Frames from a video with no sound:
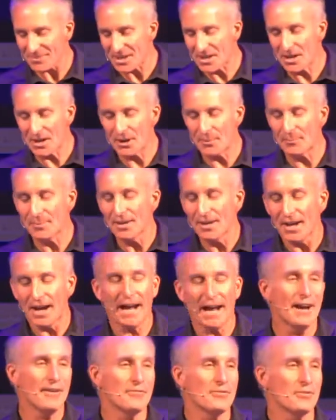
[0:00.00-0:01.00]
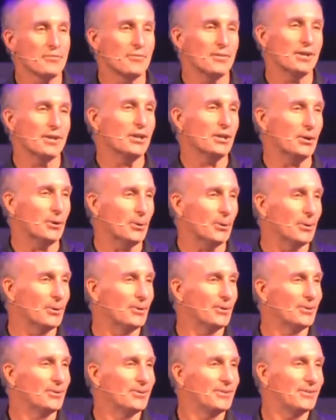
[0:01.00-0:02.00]
Um, I have the video
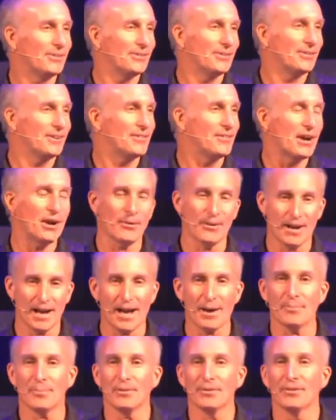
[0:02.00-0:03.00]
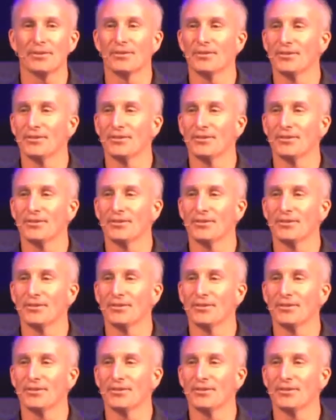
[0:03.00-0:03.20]
of how it happened.